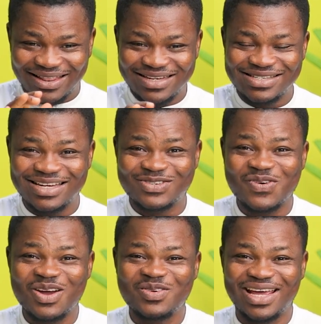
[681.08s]
This is
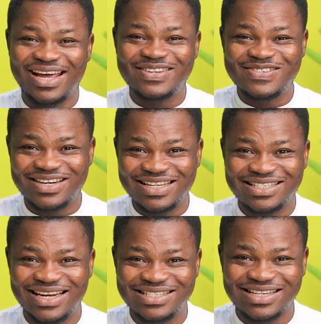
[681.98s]
where we end
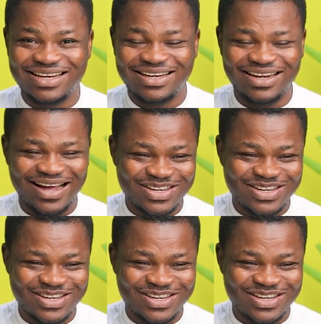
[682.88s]
today's lesson.